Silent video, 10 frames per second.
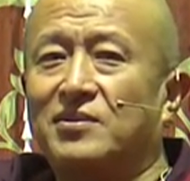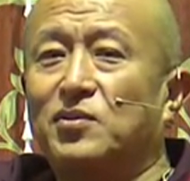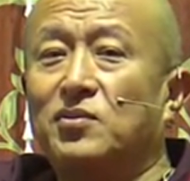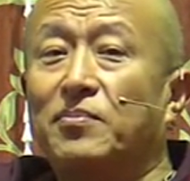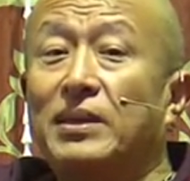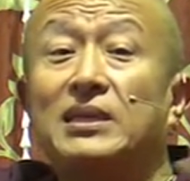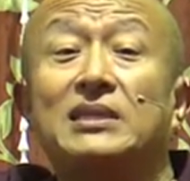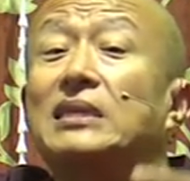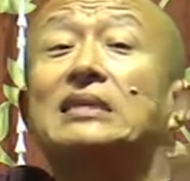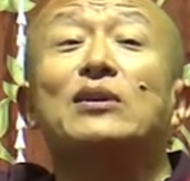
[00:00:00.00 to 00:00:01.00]
You know,
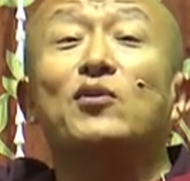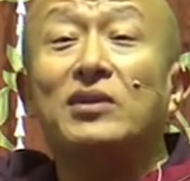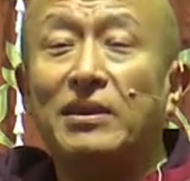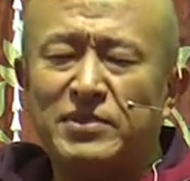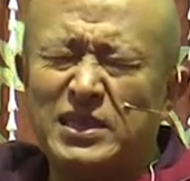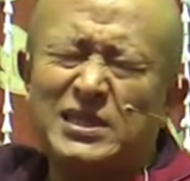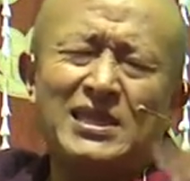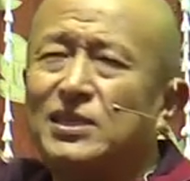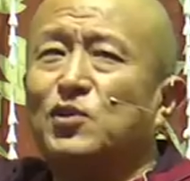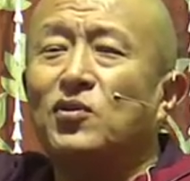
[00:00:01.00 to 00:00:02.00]
meditating on emptiness.
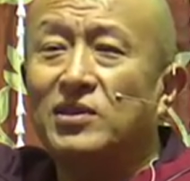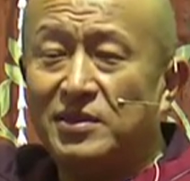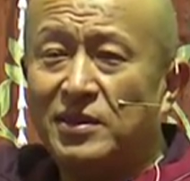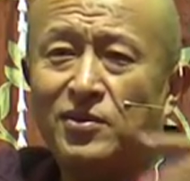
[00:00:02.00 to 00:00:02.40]
Let's call it,